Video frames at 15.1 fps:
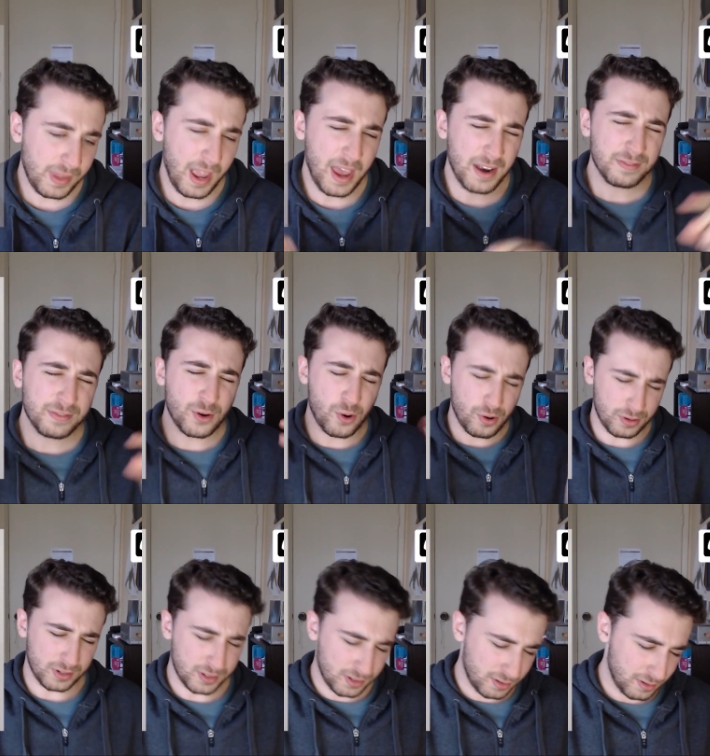And of
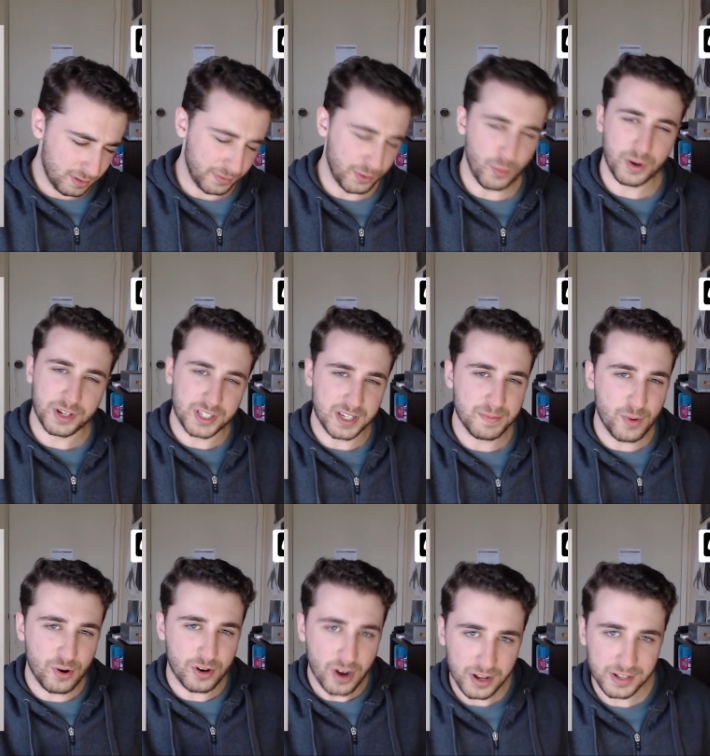course, if you want to see
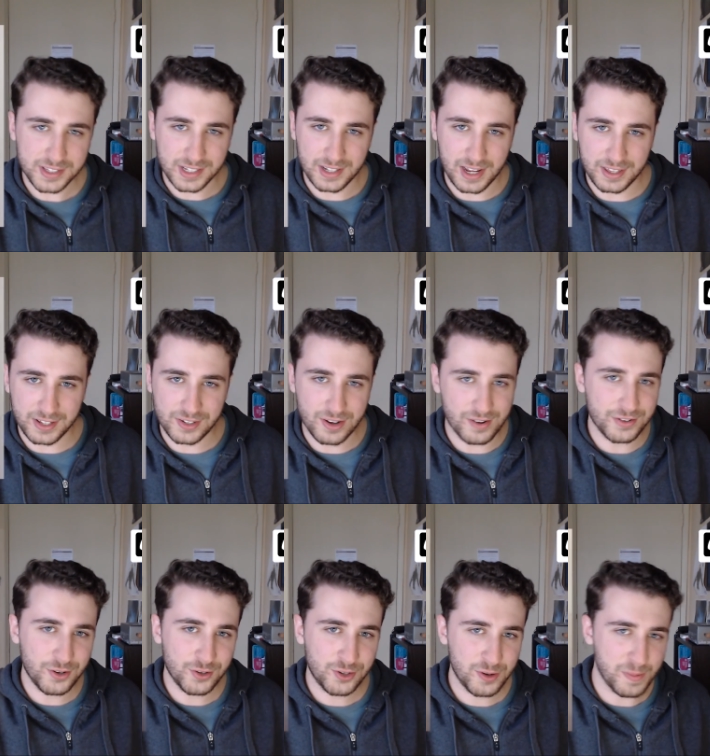more content like this on
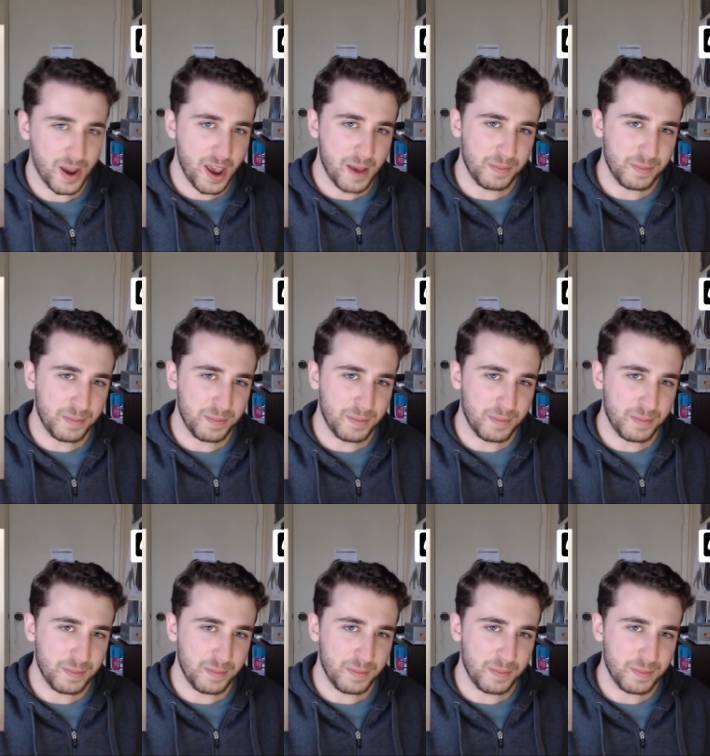YouTube,